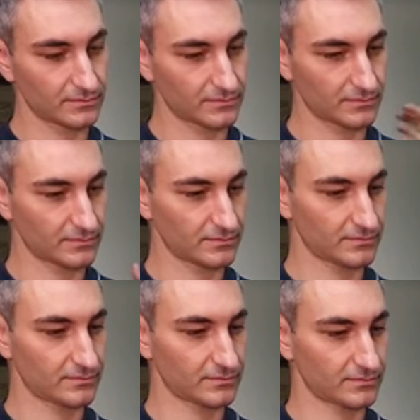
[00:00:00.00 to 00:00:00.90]

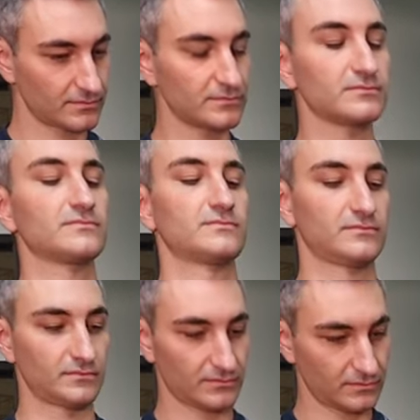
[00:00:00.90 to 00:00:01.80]

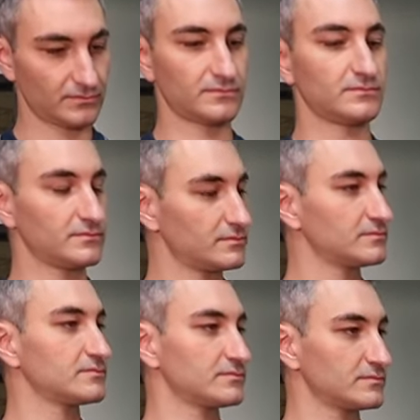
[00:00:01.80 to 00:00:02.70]

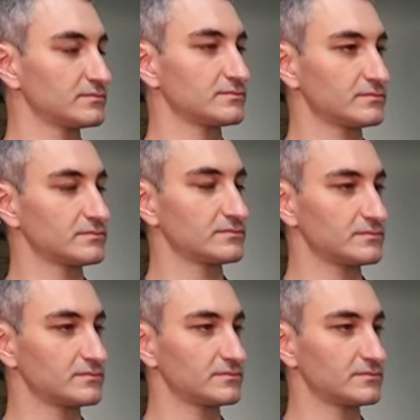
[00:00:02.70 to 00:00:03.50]
[no speech]